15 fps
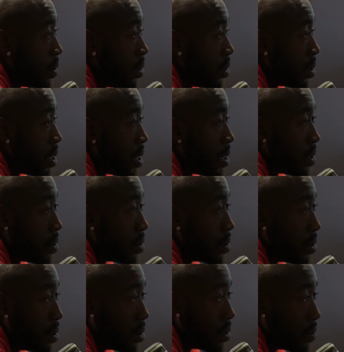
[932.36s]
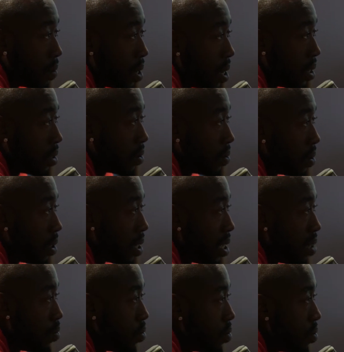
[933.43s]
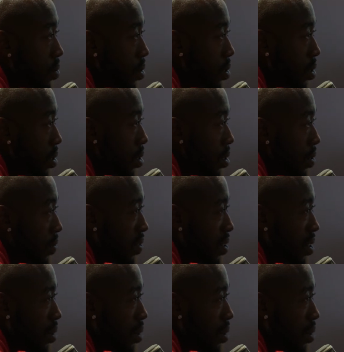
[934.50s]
He's not winding to a label for